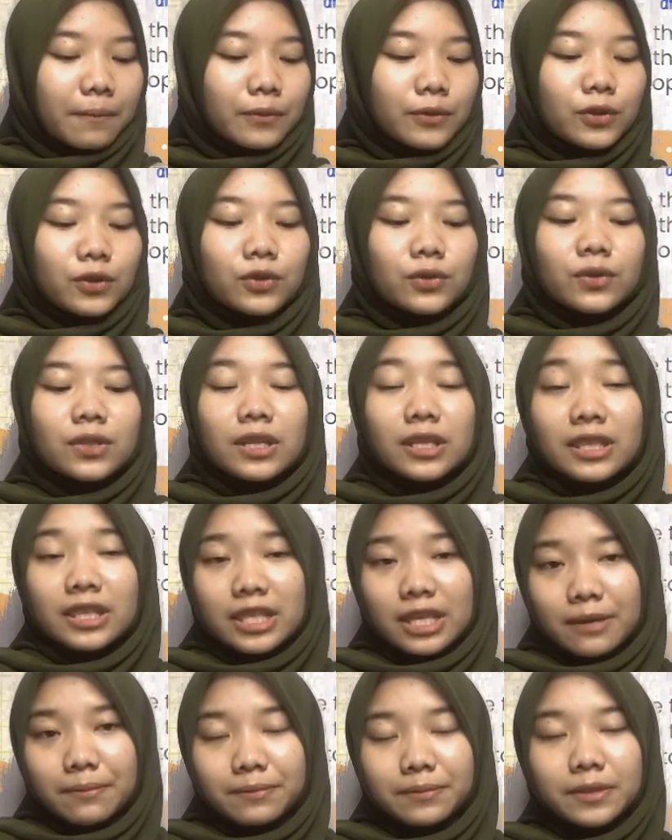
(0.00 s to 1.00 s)
to the
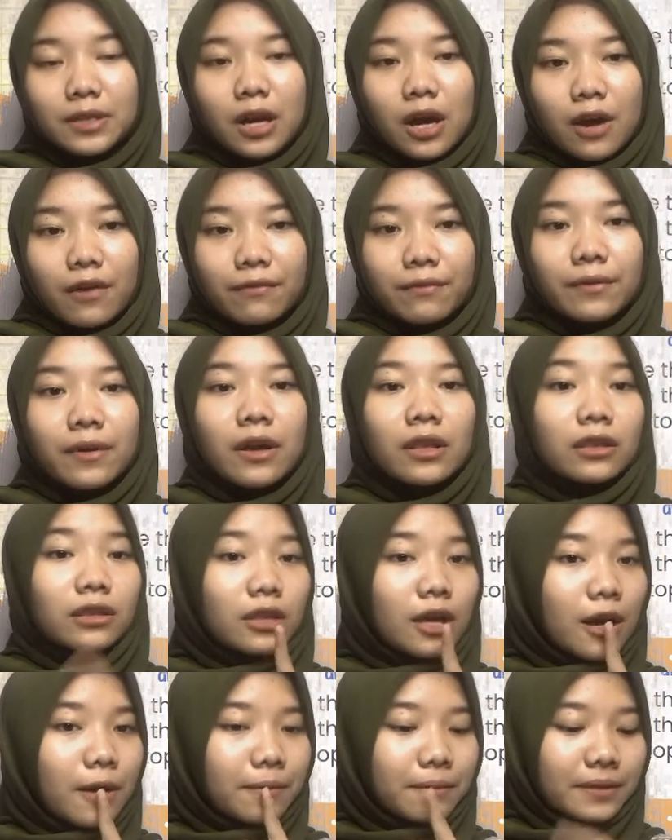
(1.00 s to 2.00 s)
tips of
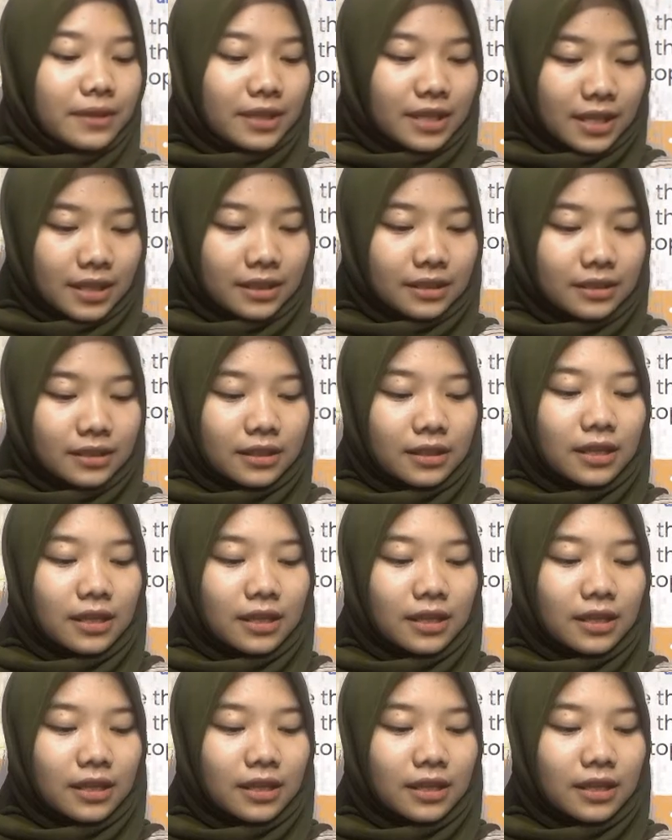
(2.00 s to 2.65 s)
top teeth.